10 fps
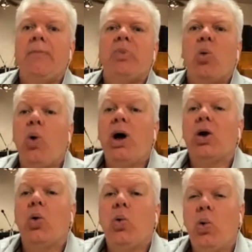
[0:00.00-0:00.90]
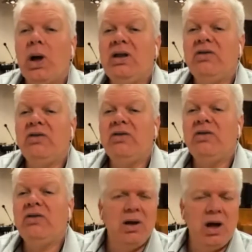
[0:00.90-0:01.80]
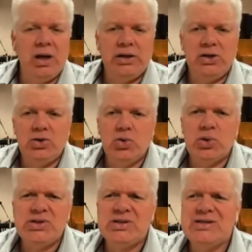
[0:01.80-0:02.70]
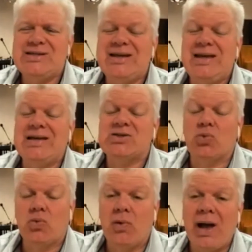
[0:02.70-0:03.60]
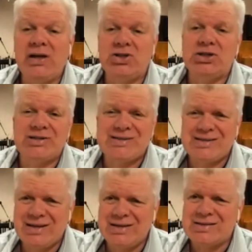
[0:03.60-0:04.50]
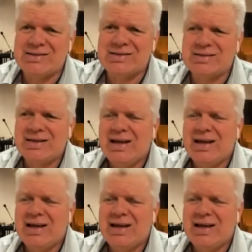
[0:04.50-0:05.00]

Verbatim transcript: What qualifies what God endorses is righteousness.